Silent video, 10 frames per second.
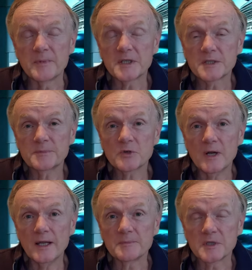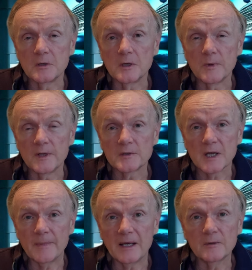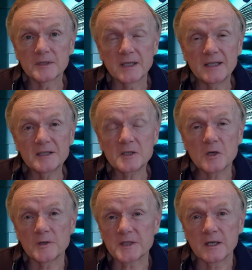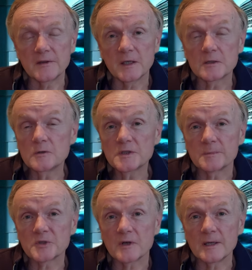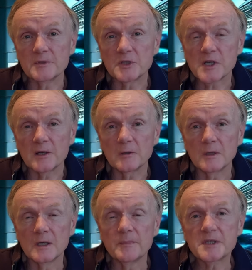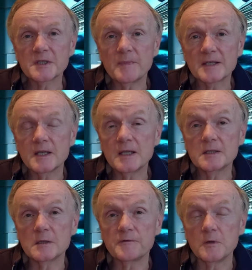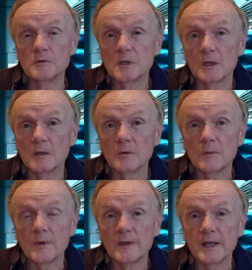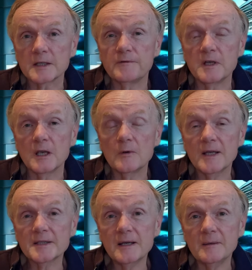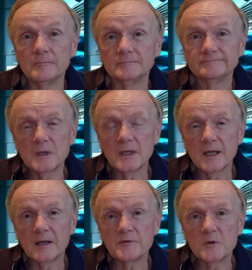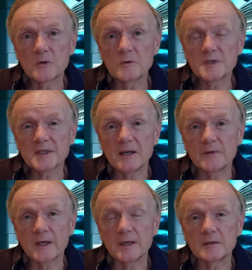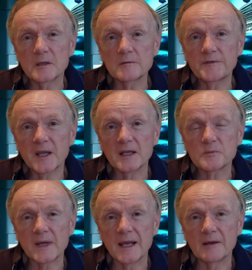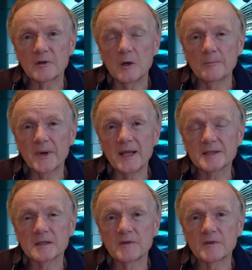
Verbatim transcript: to subscribe so you know when those come out. It doesn't cost anything to subscribe to the channel, but just makes it easier for you to know when the next video has come. A few cruises out there, don't forget we have comprehensive